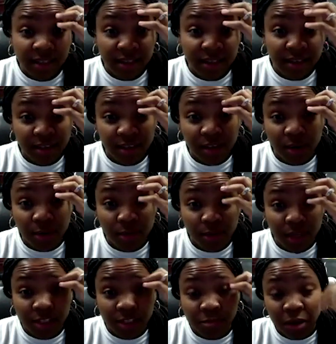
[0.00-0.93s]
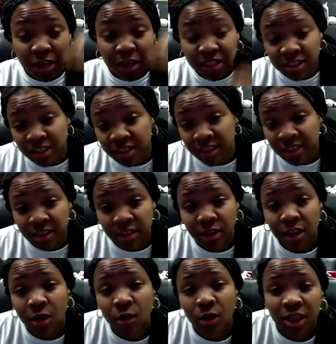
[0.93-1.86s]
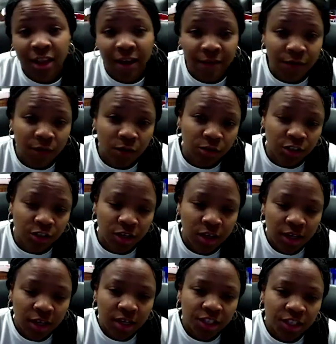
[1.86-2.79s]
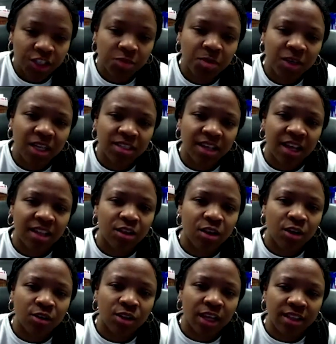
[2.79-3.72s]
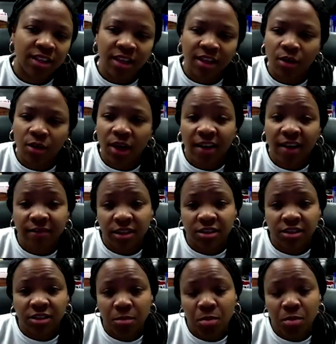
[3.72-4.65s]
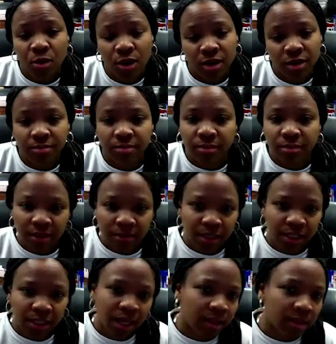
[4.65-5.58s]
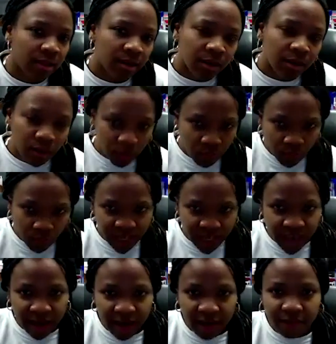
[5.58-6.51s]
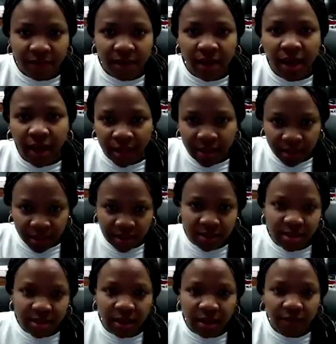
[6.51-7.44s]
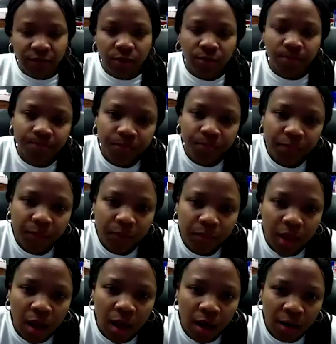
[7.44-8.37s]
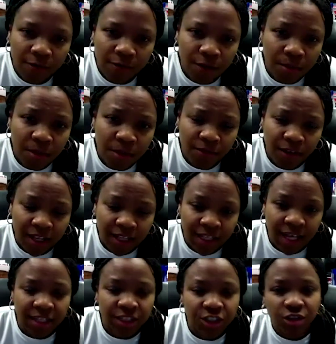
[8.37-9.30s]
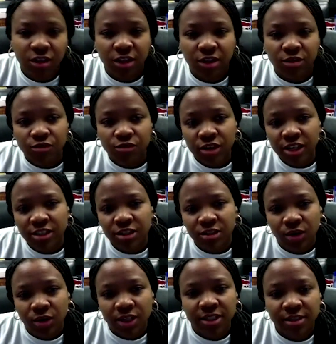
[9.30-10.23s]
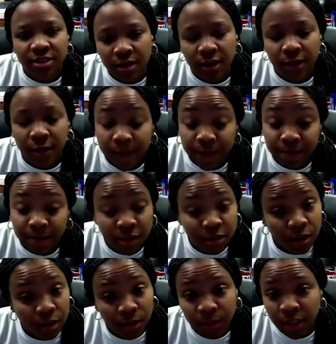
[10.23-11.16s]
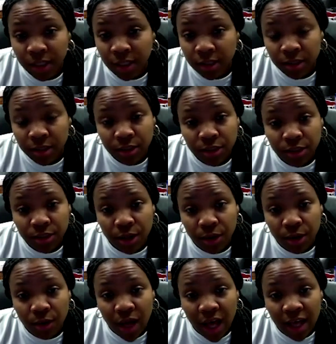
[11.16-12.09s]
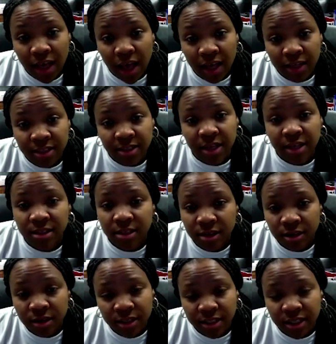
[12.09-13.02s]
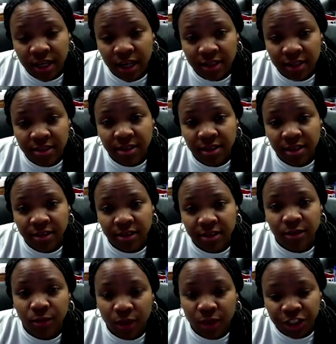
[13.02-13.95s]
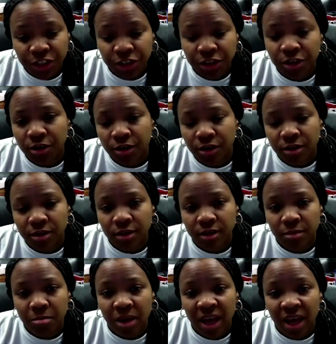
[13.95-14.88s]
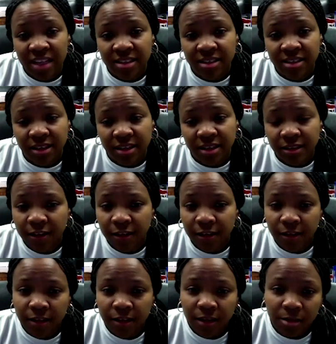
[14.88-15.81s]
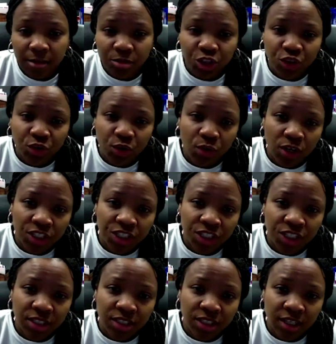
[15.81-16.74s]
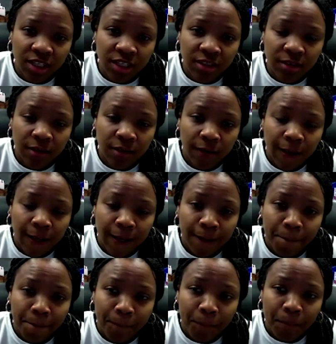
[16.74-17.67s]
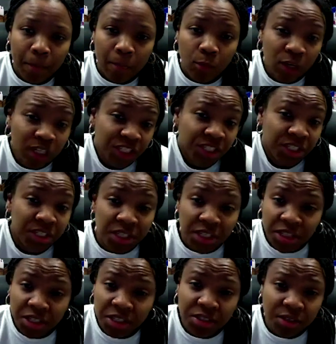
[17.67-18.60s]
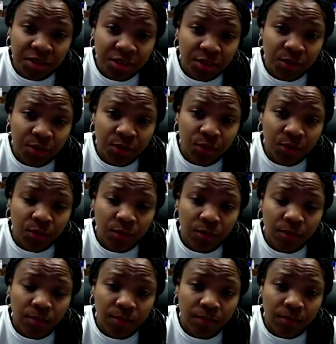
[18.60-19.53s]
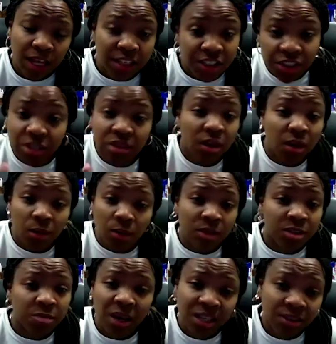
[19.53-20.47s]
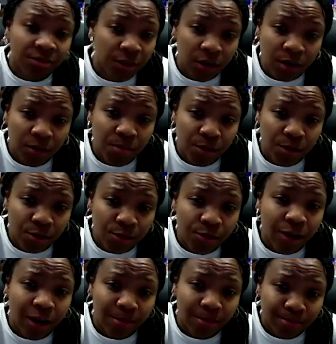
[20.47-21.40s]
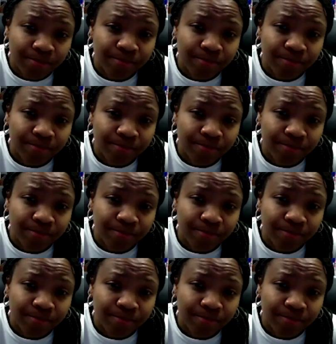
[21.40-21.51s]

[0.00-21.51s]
You know, especially in the lower levels, just because I know that they don't have the support maybe that we have at this level from a financial and resource. So, you know, I sent her a text and wishing her the best. And I'm sure she did what she needed to do that she thought was best for her program.